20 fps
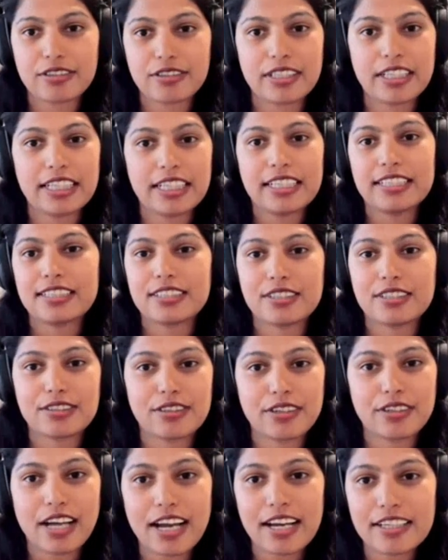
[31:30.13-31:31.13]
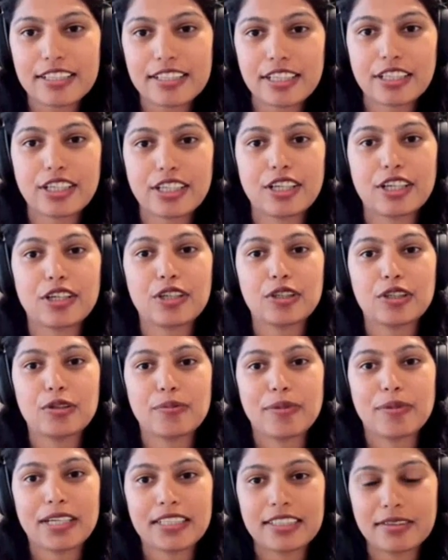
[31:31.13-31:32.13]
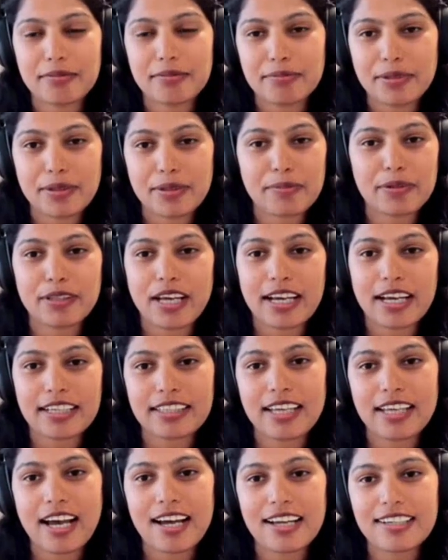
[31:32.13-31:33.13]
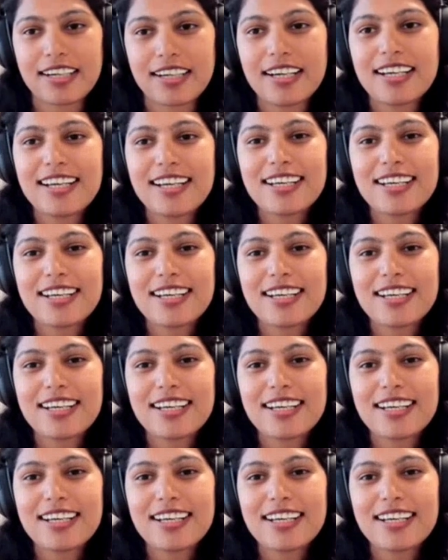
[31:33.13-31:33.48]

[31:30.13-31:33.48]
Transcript: Chris or GainACube and people like that,